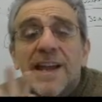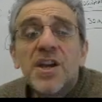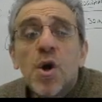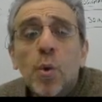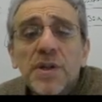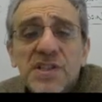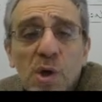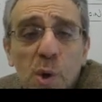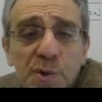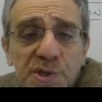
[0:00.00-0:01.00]
And notice
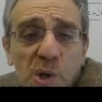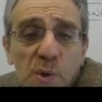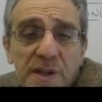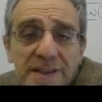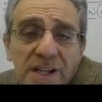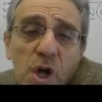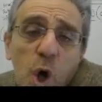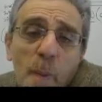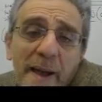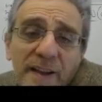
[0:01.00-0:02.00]
also that the
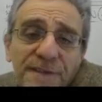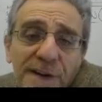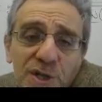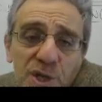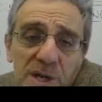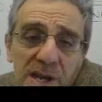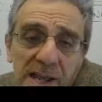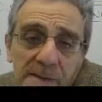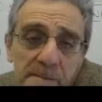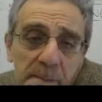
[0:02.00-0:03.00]
callback function
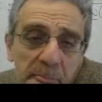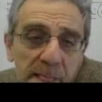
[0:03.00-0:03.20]
name